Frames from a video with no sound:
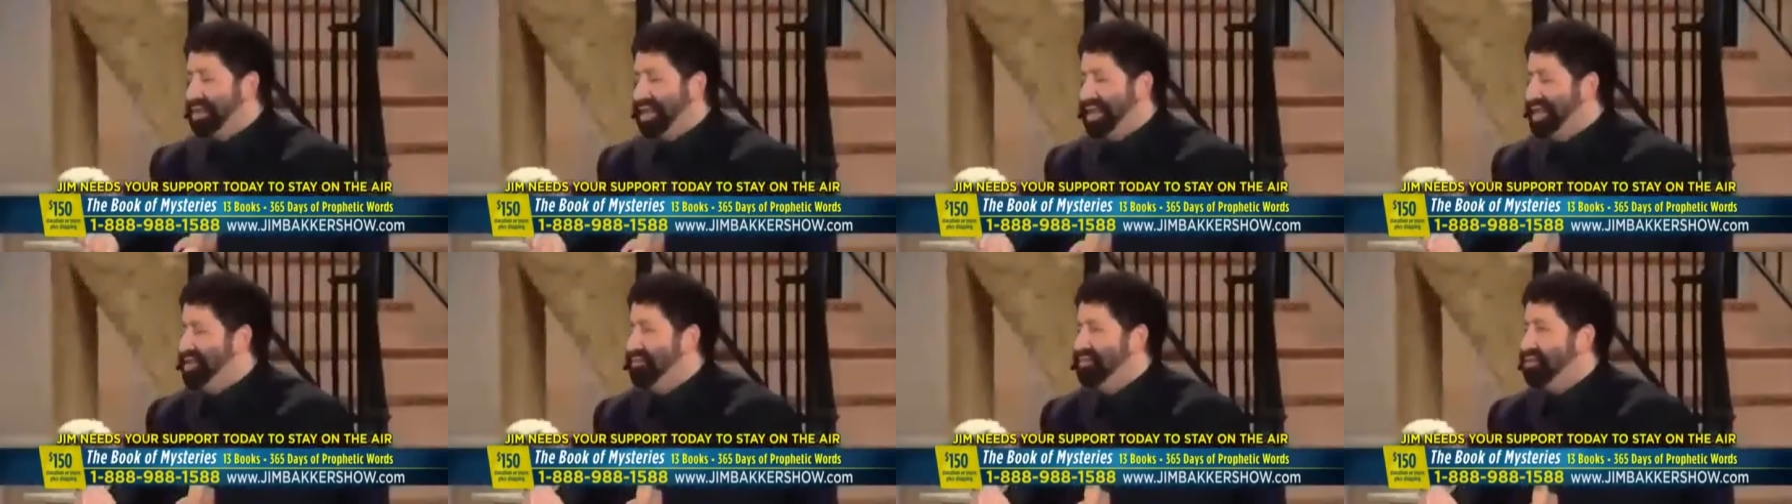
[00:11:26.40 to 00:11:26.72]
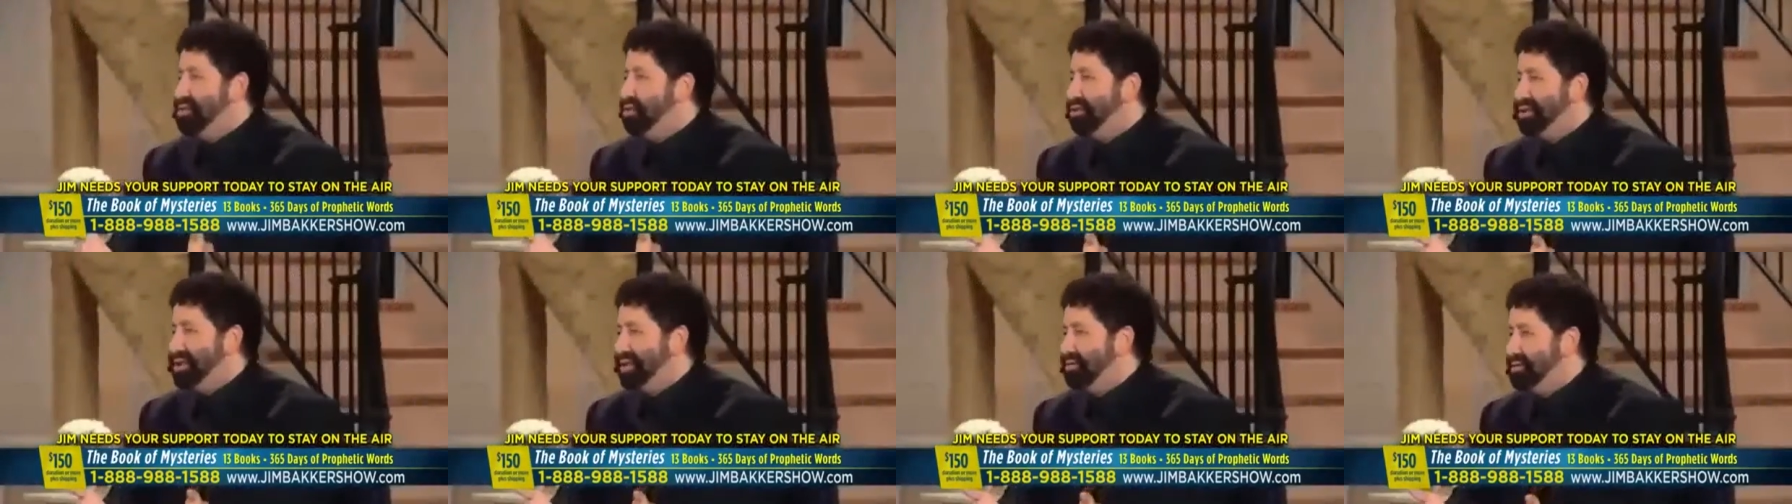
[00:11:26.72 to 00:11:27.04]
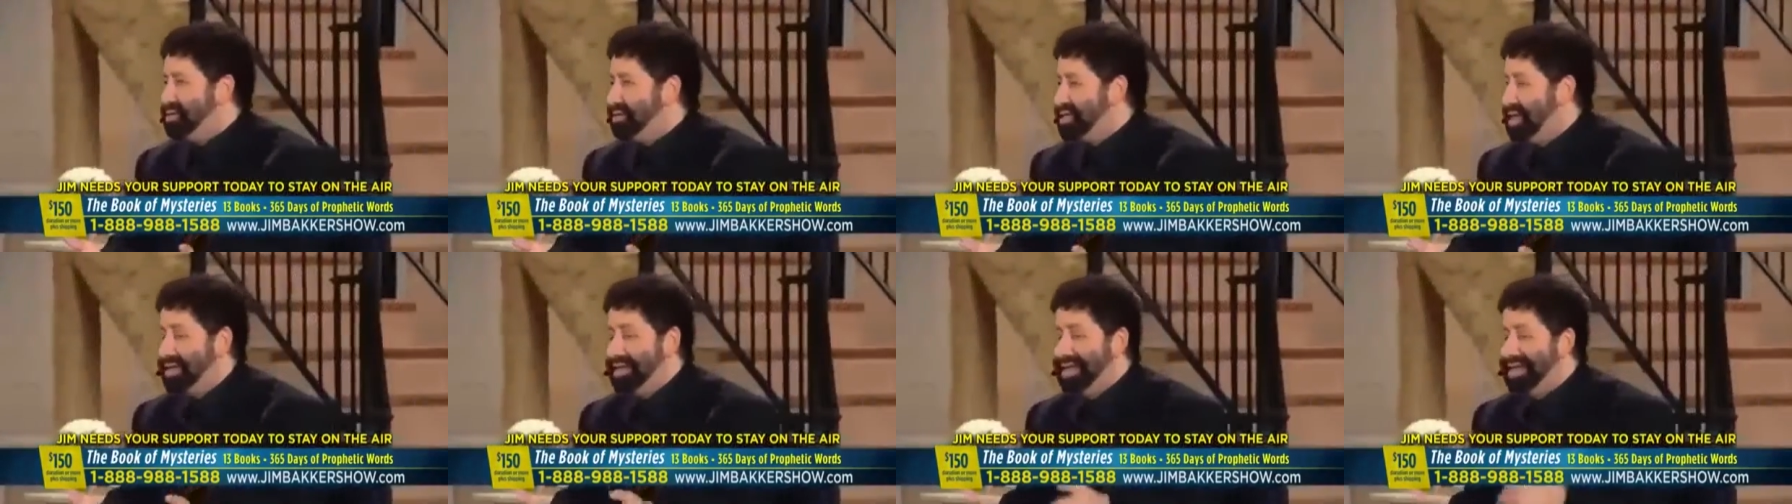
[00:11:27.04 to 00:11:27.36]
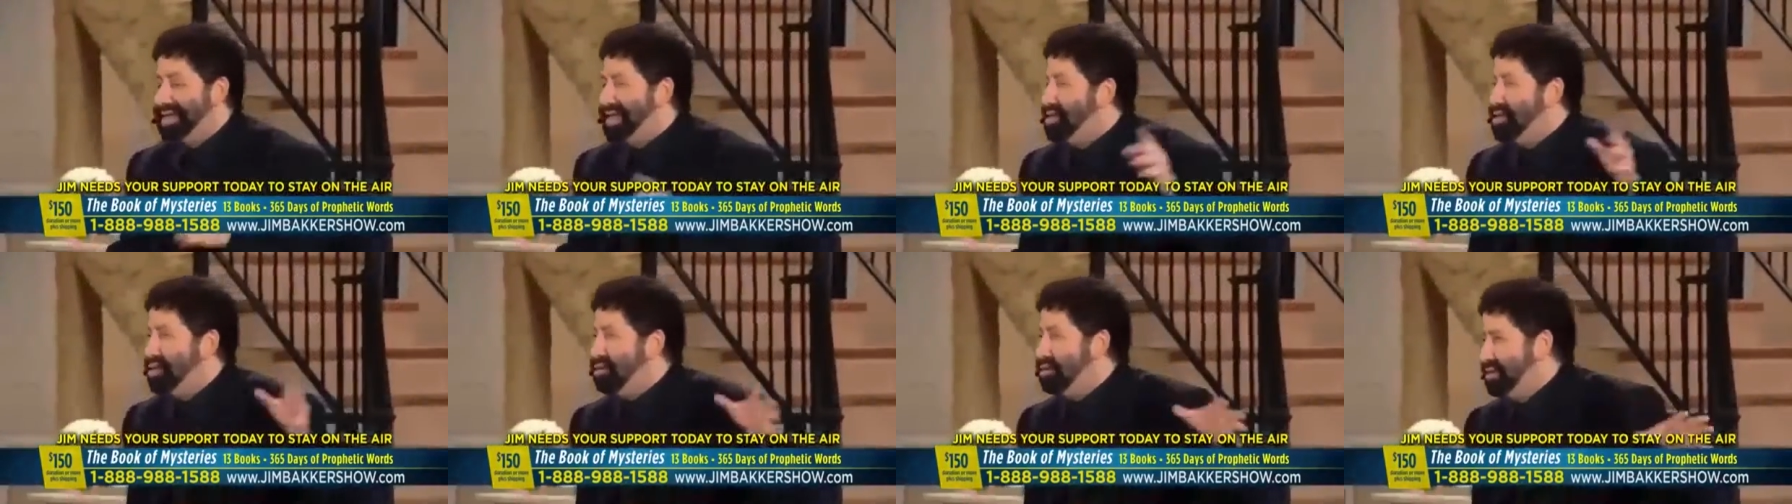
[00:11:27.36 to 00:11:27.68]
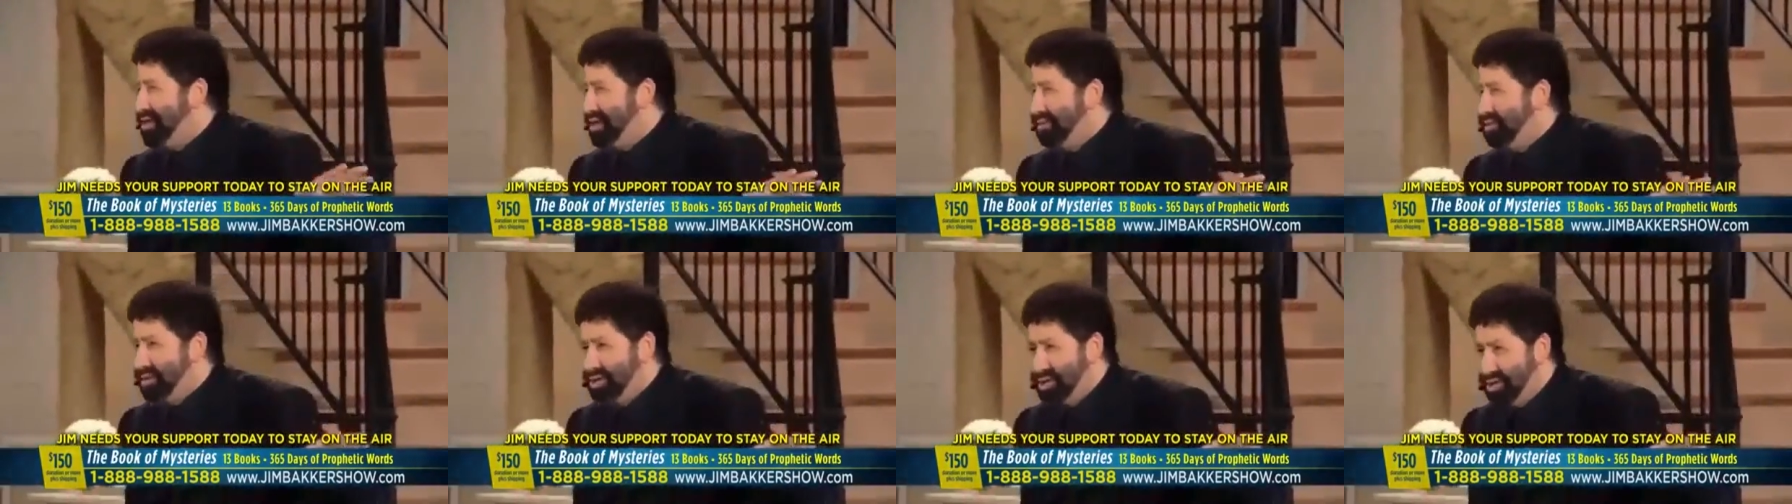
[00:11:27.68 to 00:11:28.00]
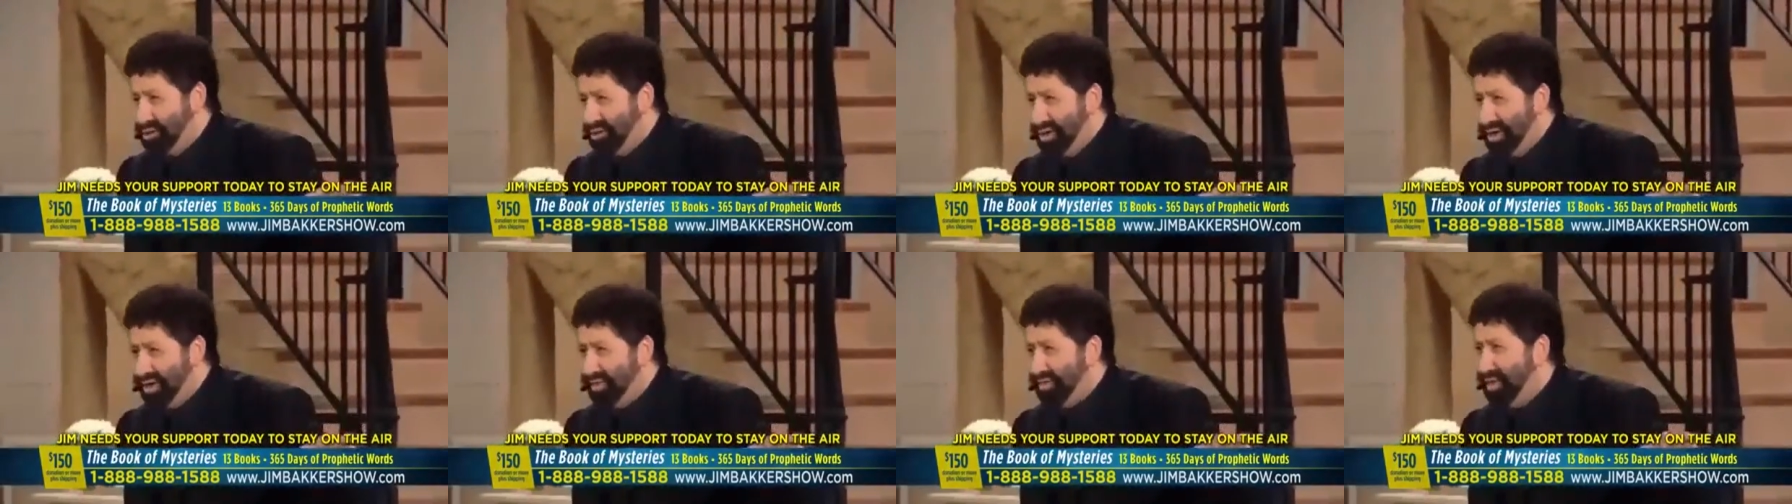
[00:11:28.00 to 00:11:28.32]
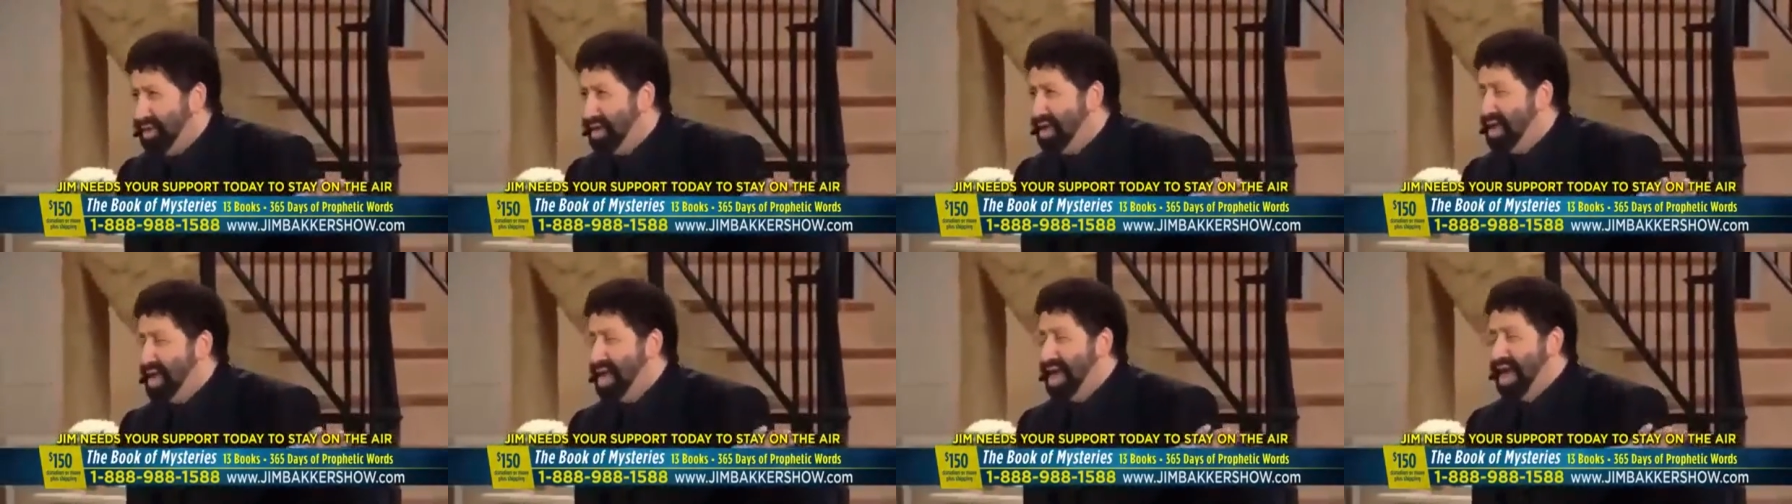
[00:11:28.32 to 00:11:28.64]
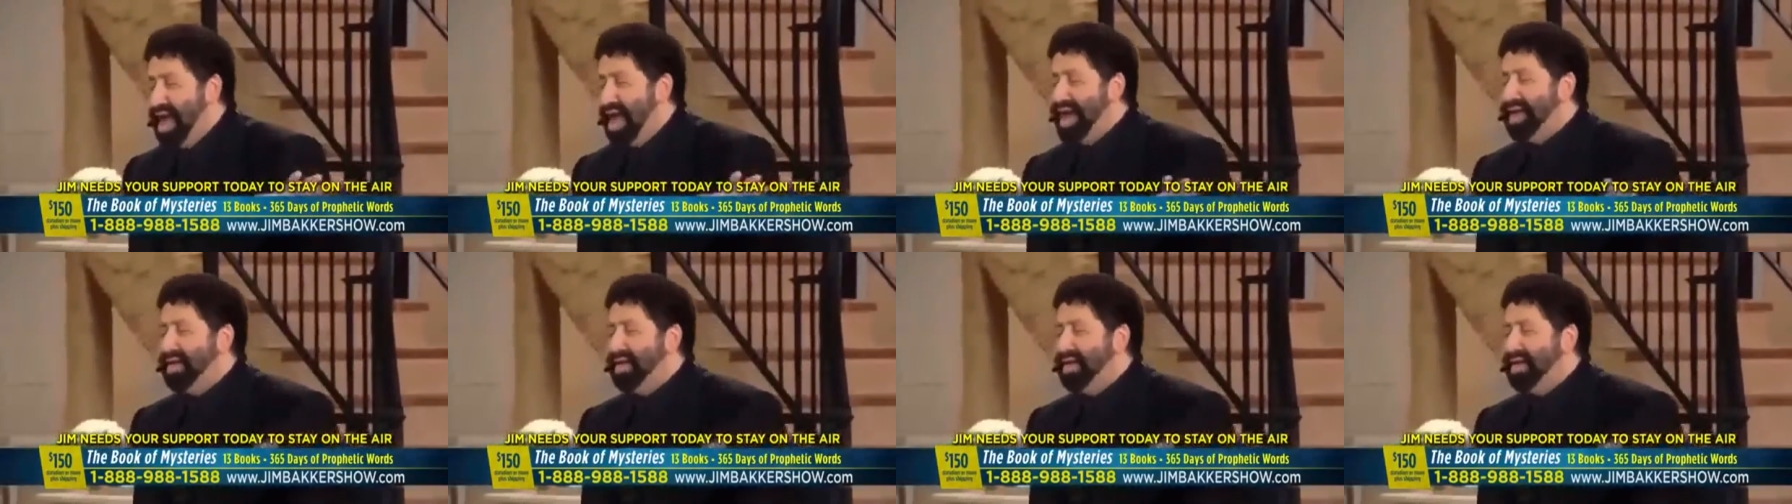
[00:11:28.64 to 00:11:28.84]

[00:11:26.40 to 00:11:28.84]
when they didn't even know what they were saying? They didn't know what they were doing. That's right.